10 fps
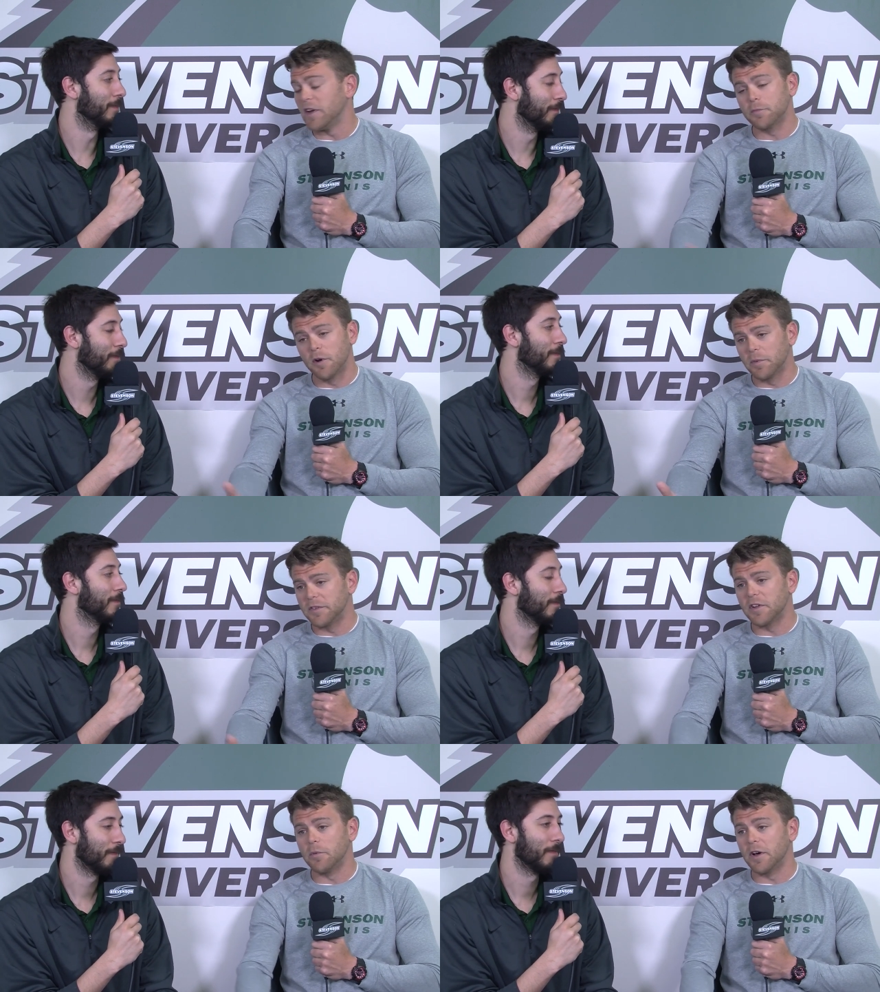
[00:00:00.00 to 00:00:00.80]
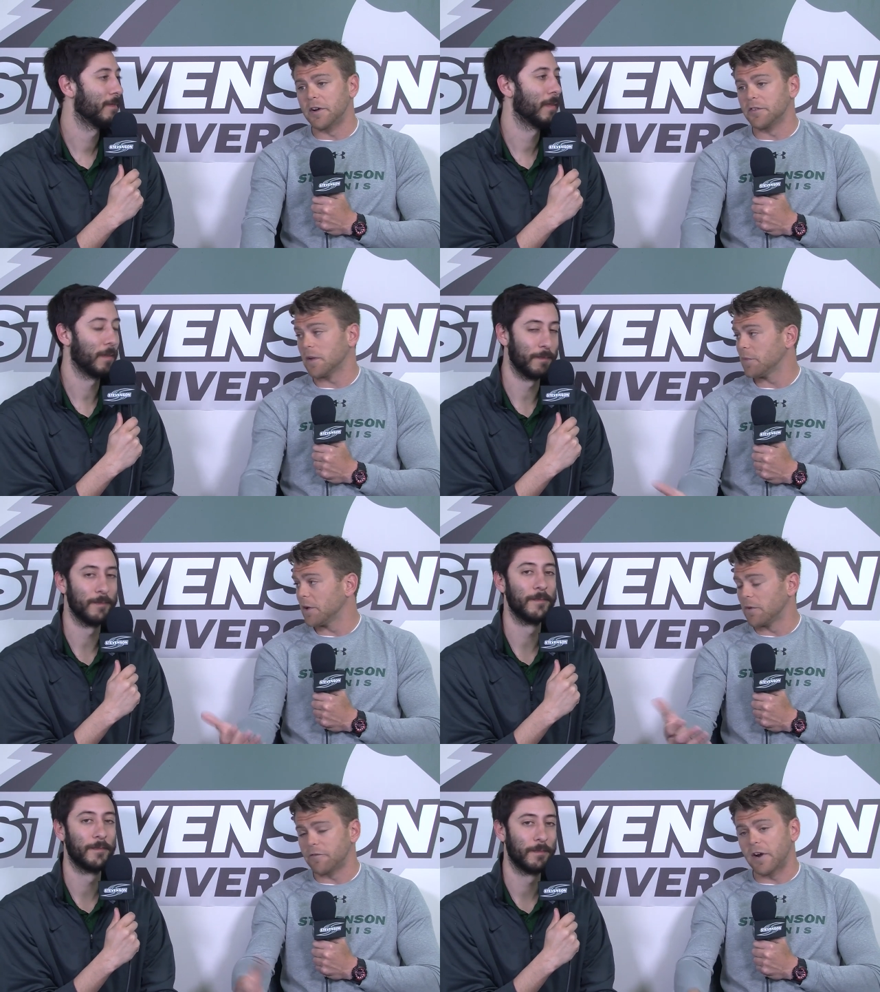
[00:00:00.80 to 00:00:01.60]
Speaker 1: Mm-hmm. Baseball plays double headers. They mm-hmm.
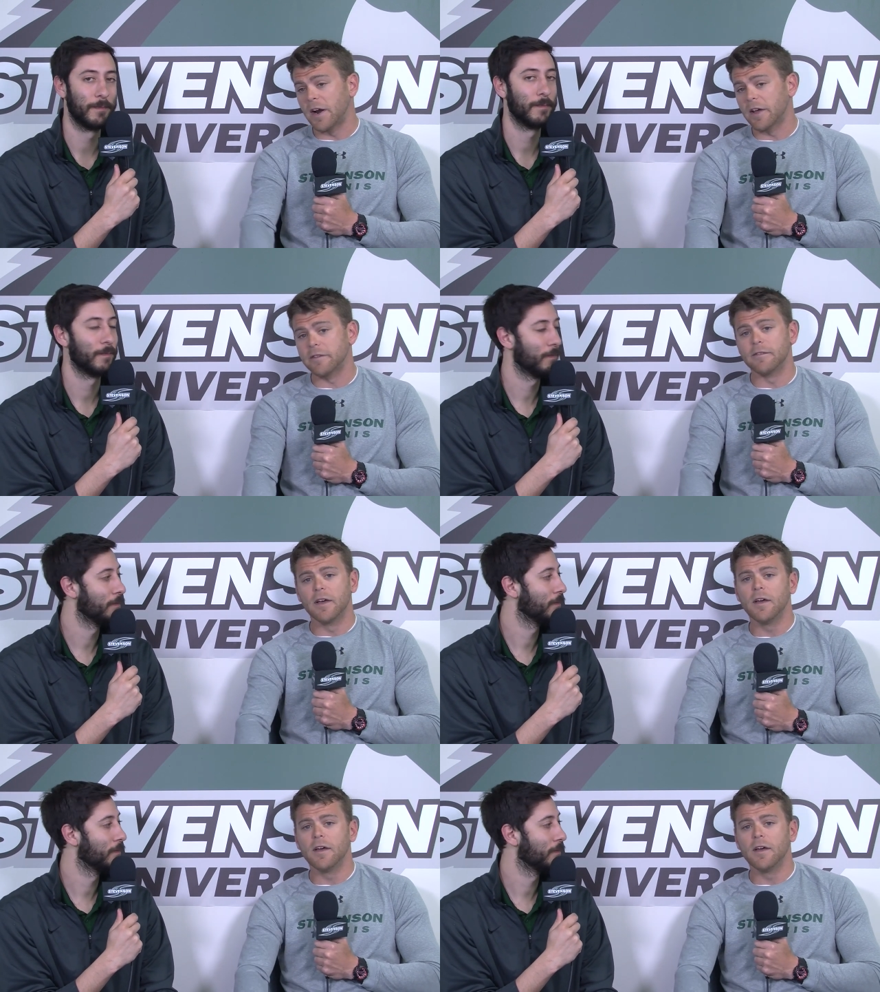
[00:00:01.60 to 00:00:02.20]
played one Friday and